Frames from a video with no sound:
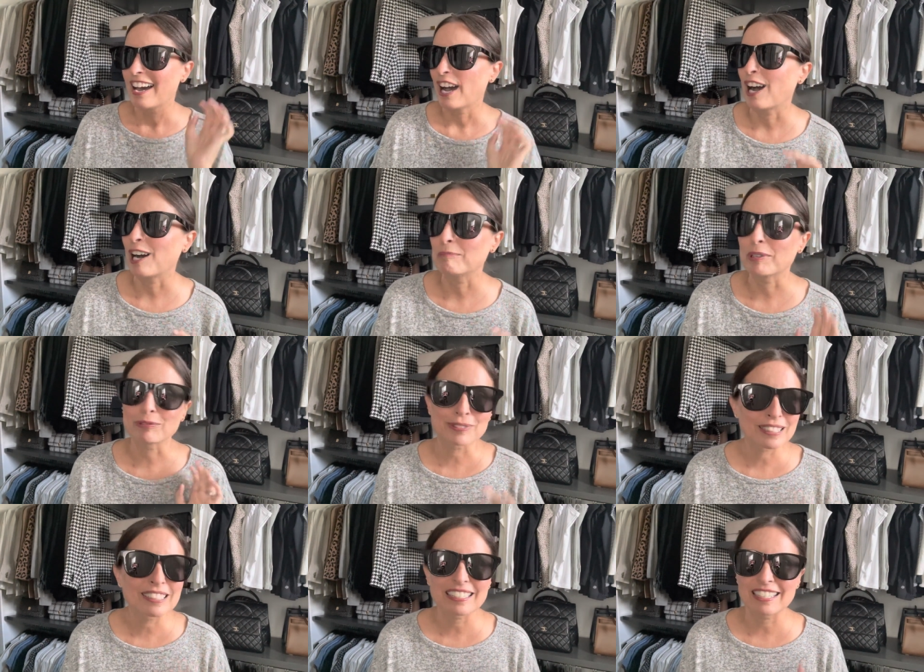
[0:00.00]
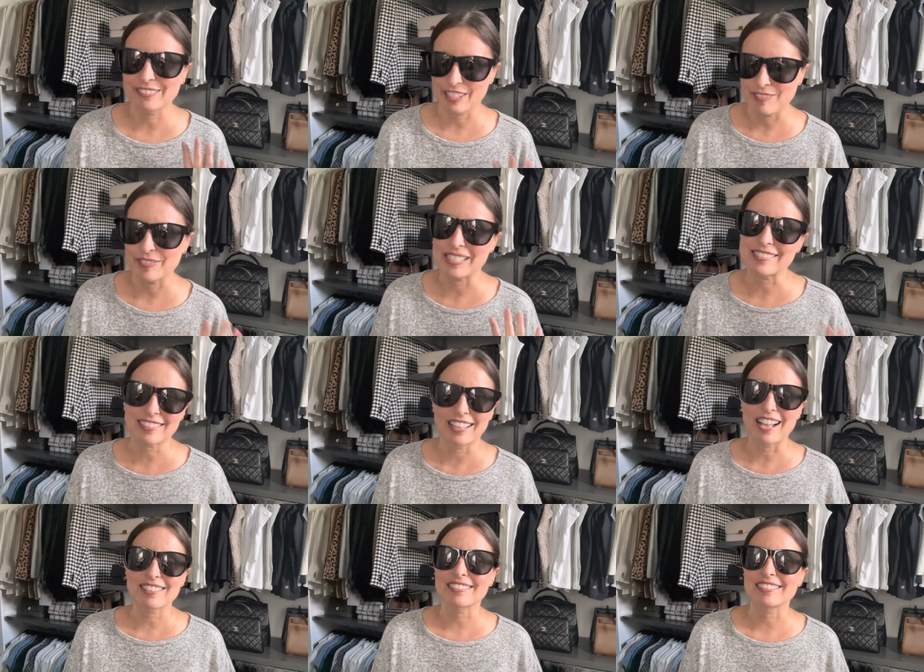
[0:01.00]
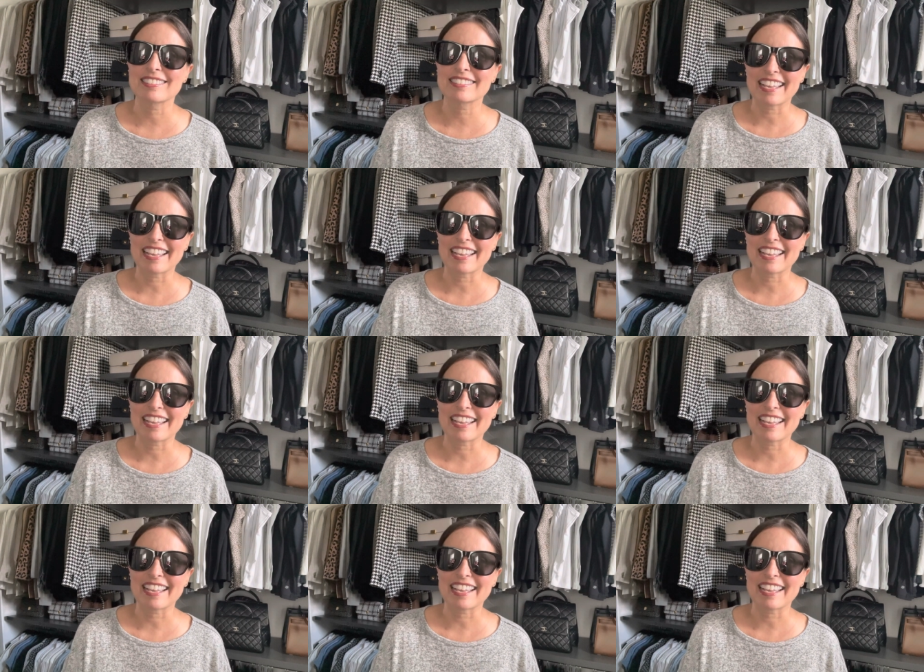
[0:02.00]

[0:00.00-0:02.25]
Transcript: Um, really love these glasses